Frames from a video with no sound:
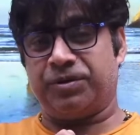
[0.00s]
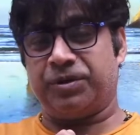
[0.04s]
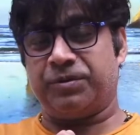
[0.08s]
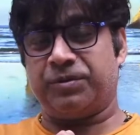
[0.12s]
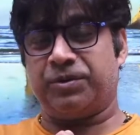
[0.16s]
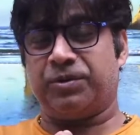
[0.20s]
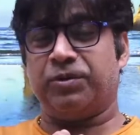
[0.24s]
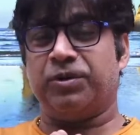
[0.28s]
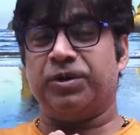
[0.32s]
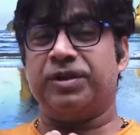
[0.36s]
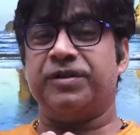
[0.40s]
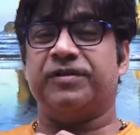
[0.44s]
You
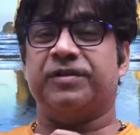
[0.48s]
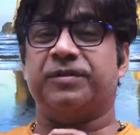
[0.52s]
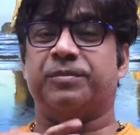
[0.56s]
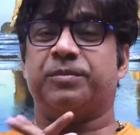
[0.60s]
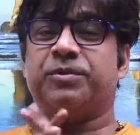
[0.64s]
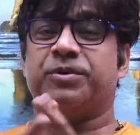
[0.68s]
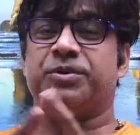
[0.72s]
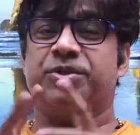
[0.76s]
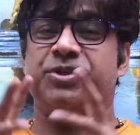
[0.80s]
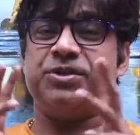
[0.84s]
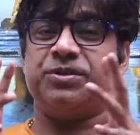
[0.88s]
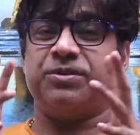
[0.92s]
were only
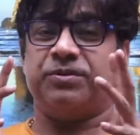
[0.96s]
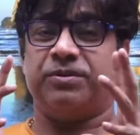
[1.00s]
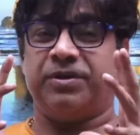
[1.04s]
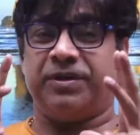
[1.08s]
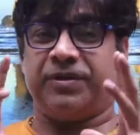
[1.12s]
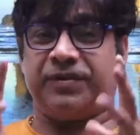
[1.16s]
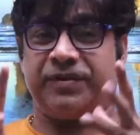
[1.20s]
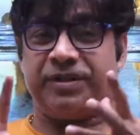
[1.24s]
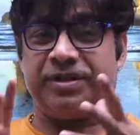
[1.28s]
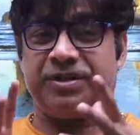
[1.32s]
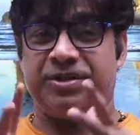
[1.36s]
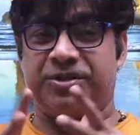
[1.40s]
supposed to
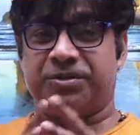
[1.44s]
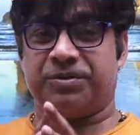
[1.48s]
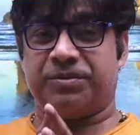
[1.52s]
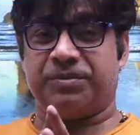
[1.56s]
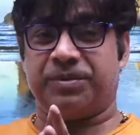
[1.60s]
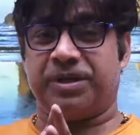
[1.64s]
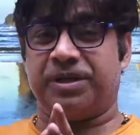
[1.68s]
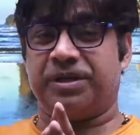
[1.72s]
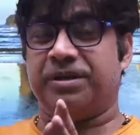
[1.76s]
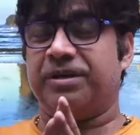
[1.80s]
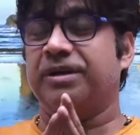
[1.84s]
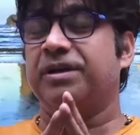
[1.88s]
listen to
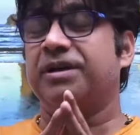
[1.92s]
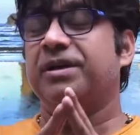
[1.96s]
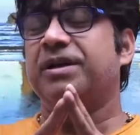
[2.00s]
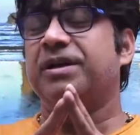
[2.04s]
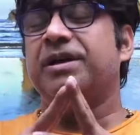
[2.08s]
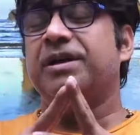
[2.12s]
me,